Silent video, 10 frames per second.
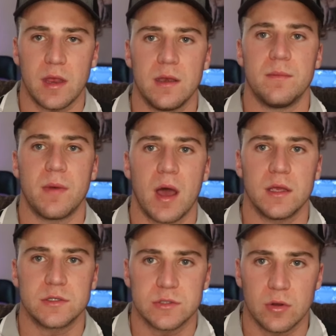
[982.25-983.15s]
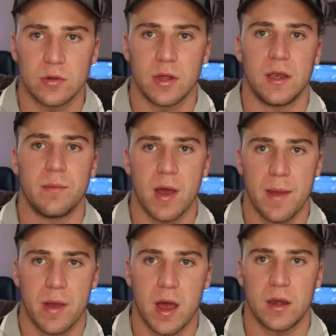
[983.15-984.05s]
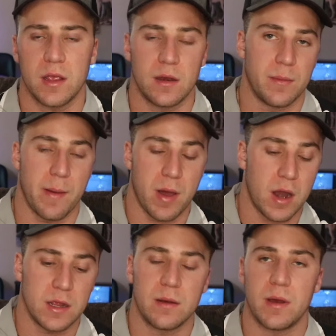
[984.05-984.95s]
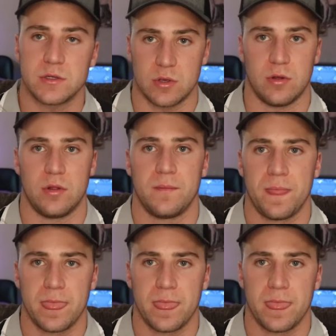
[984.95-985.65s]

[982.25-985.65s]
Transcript: in my soul and in my body, and in my body and in my soul,